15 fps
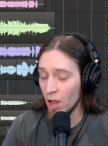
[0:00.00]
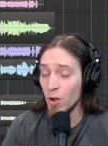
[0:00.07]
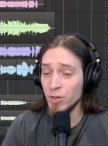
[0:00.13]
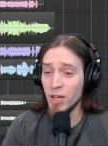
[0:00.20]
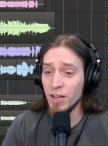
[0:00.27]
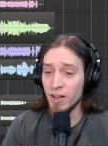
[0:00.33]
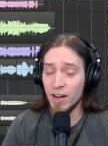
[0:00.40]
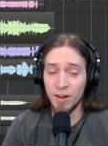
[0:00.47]

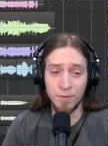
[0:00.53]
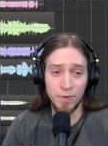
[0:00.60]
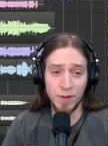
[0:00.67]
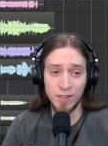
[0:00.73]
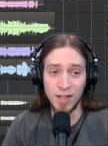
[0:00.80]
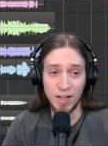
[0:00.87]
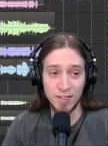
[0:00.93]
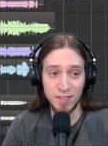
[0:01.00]
Okay, I
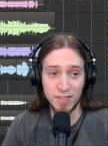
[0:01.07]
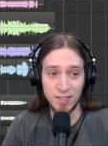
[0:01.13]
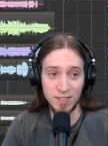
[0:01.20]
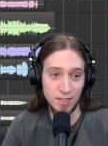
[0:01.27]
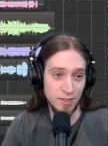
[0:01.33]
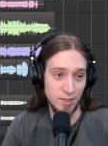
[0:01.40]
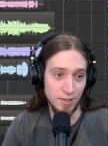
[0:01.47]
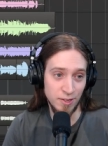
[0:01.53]
think
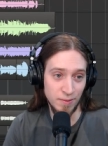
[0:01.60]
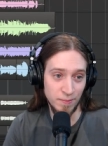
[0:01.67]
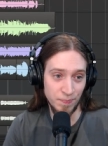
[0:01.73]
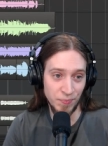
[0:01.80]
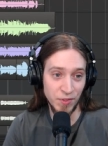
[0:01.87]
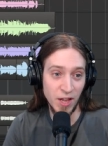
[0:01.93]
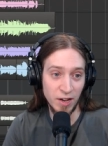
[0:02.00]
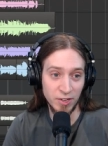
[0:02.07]
that's uh,
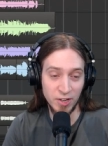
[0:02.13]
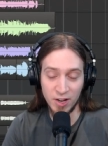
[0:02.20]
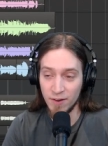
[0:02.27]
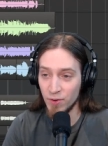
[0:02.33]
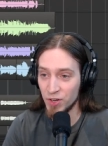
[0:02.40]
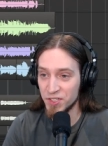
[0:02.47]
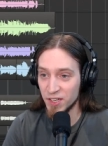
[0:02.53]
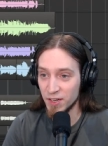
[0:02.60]
that
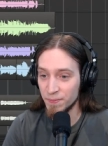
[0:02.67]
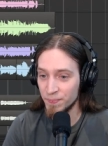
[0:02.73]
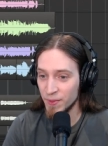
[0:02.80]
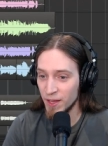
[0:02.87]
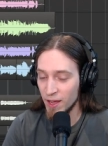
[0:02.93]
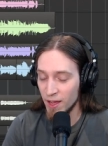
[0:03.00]
covers it.